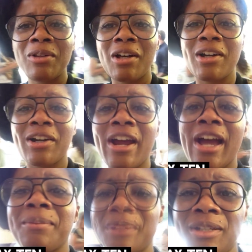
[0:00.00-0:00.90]
No longer
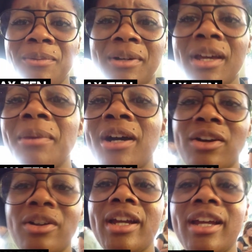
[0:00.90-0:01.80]
happy when I'm
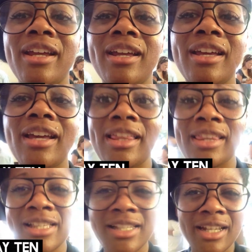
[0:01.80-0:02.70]
hungry. And
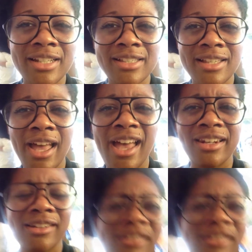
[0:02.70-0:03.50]
that's kind of sad.